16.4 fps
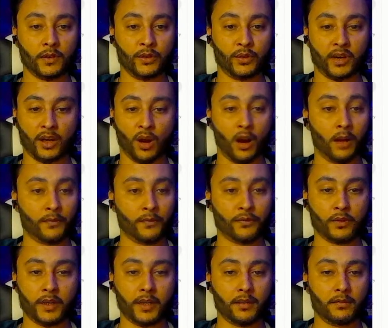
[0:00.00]
You can opt
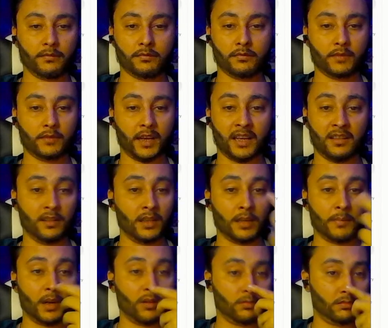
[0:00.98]
for it and learn
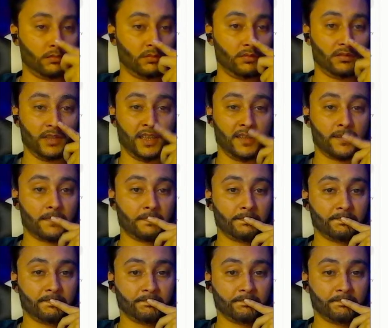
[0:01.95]
about these.